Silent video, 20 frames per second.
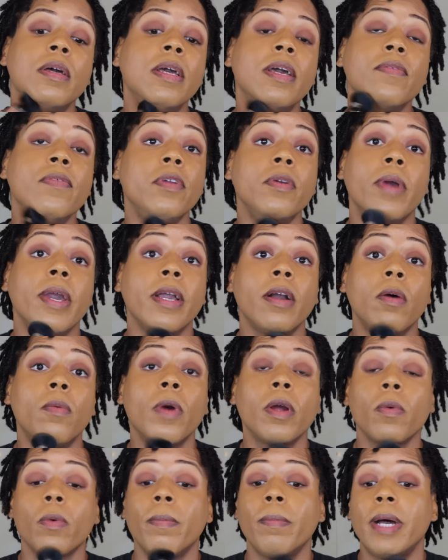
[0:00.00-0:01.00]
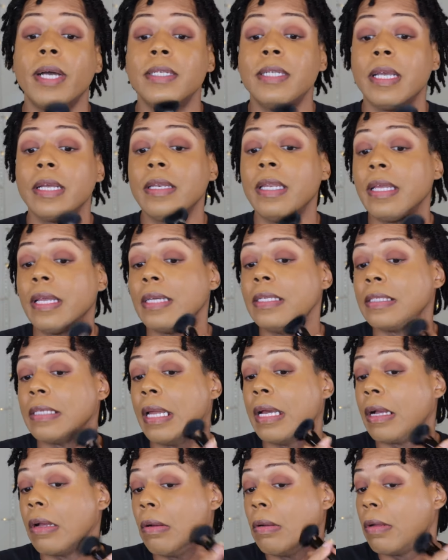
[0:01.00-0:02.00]
if you ain't gonna work with my technique, it's
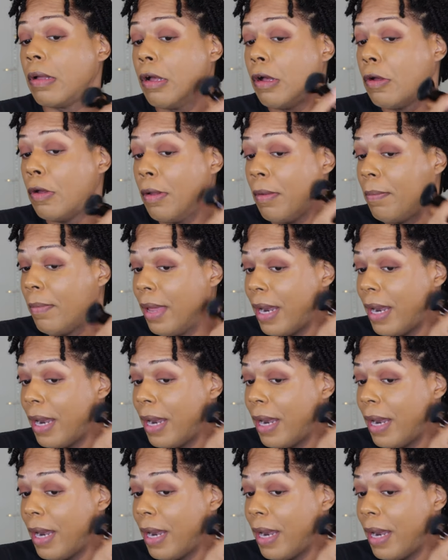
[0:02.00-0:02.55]
not gonna go.